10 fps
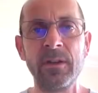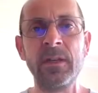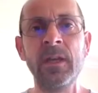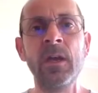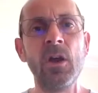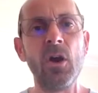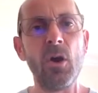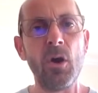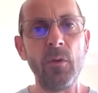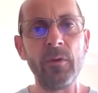eye
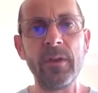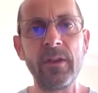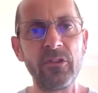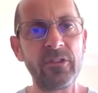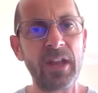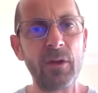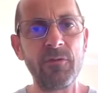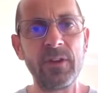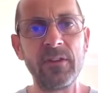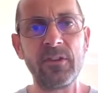on just how
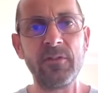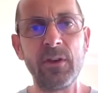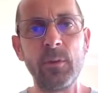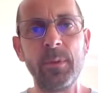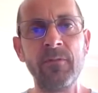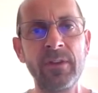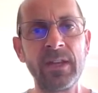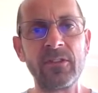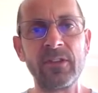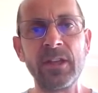things develop in the
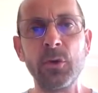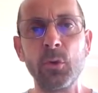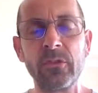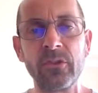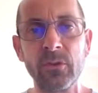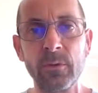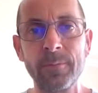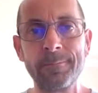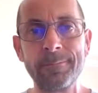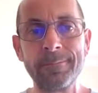next day or two.